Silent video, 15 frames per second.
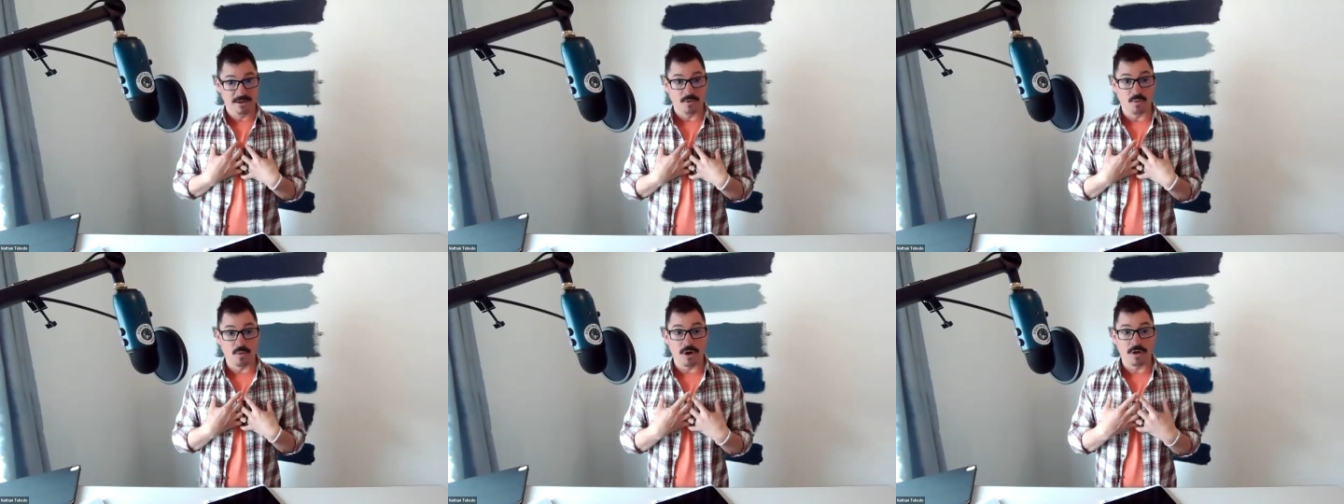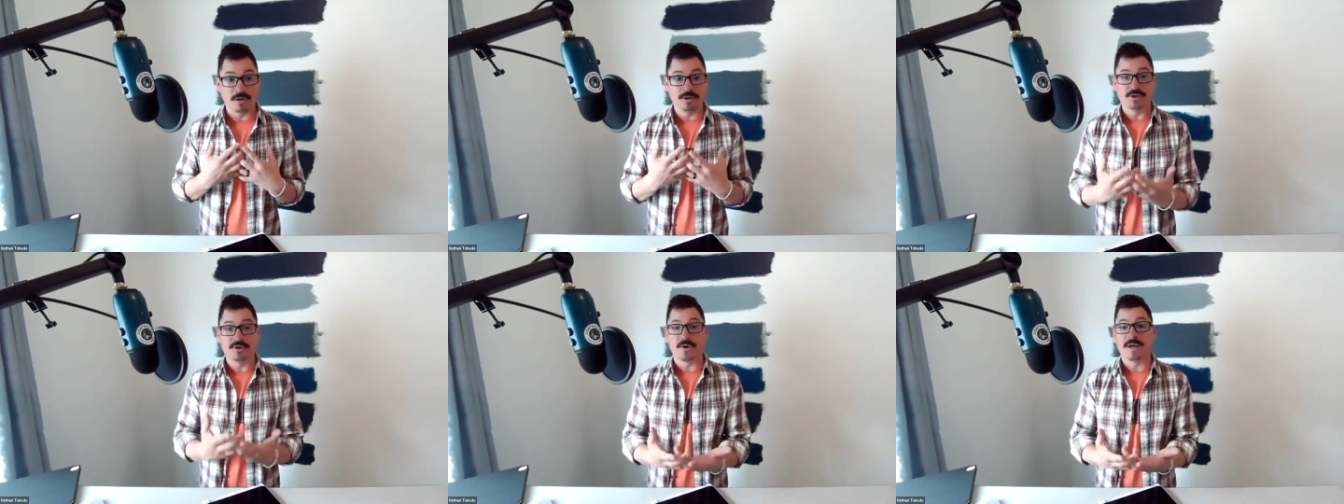while
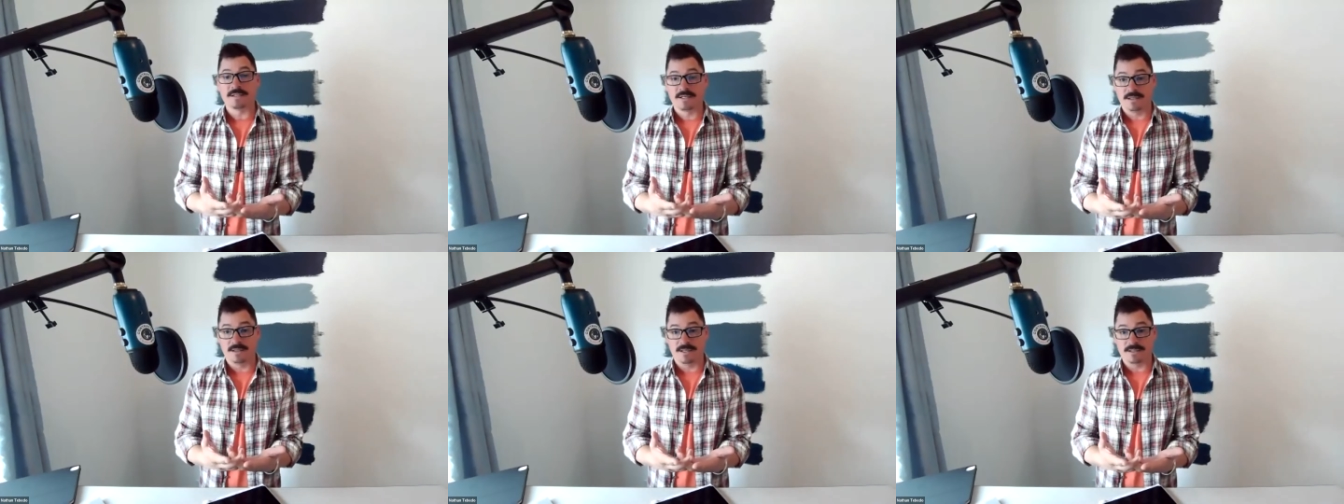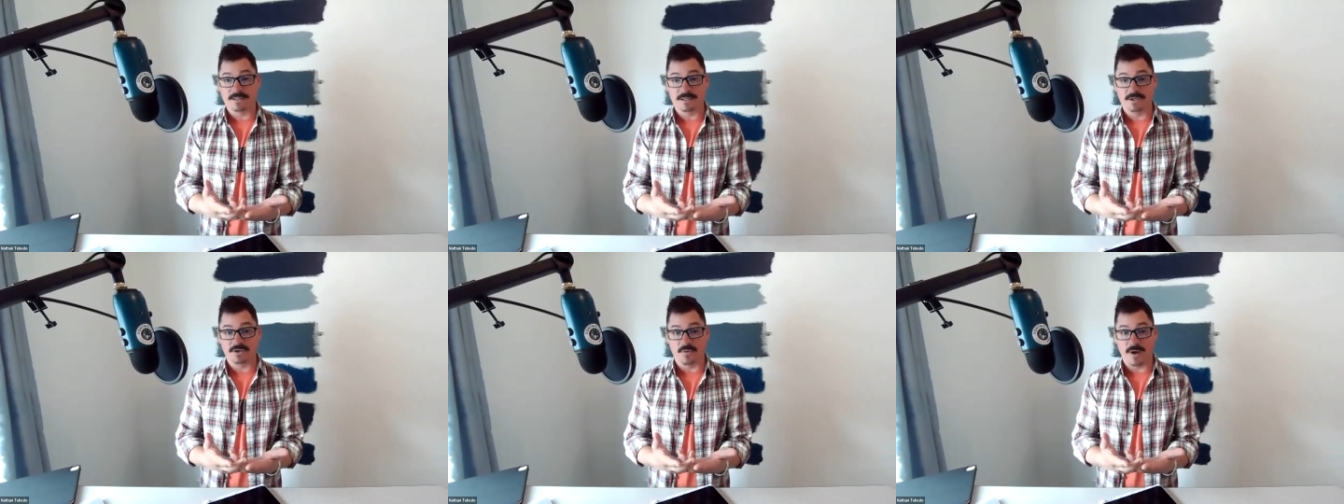addressing this
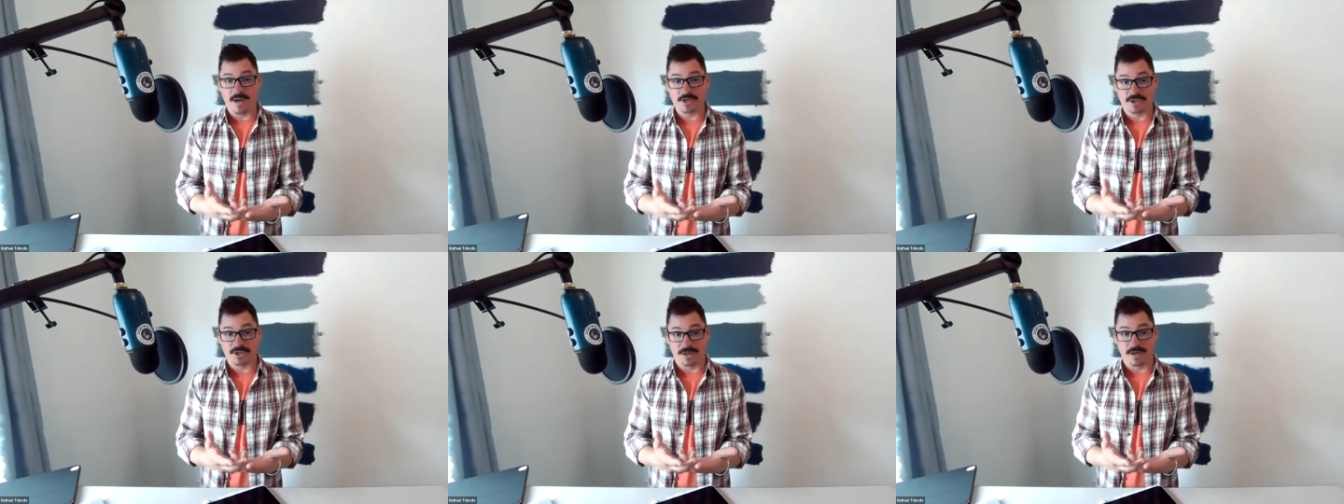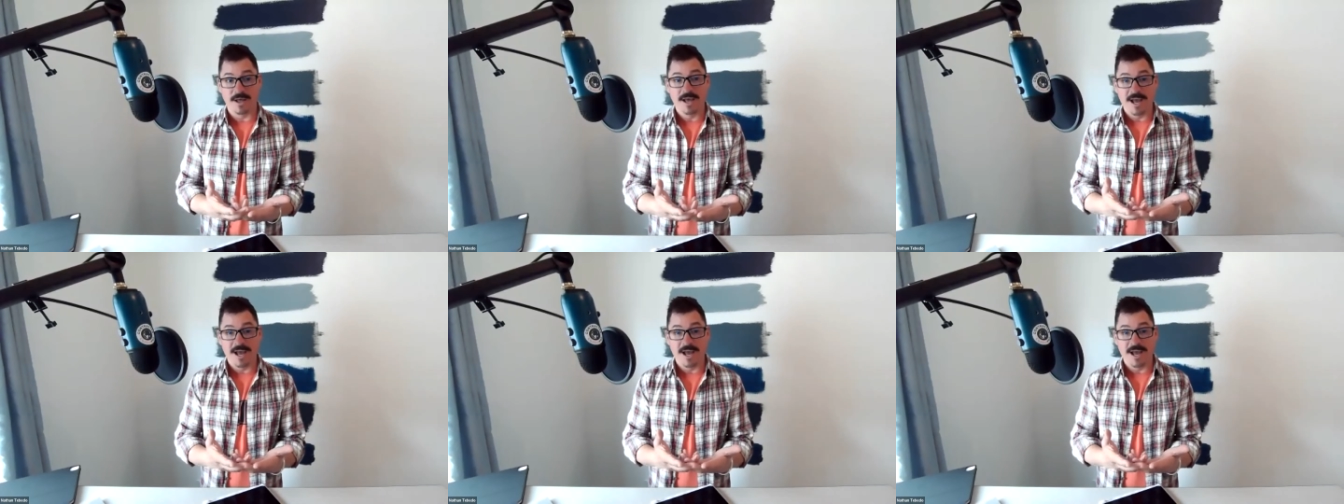situation.